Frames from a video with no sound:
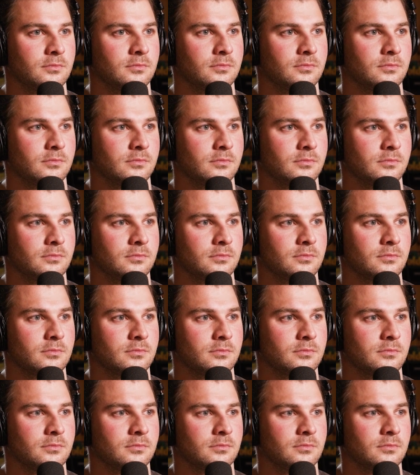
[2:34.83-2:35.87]

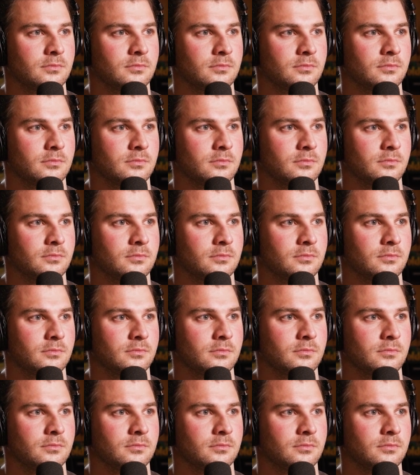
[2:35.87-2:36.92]

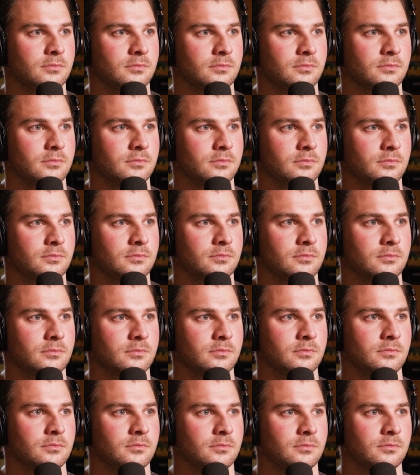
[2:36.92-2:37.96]

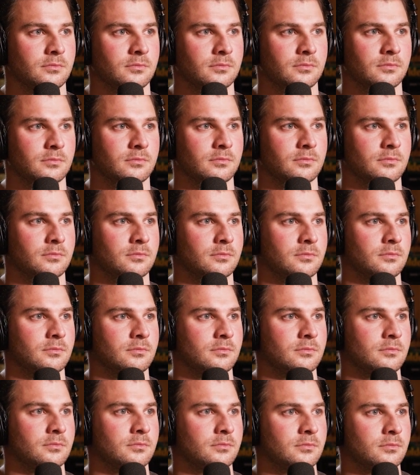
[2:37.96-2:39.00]

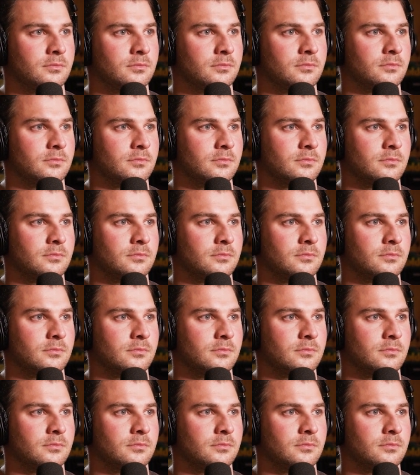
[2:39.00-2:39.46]
No words are spoken by the person on screen.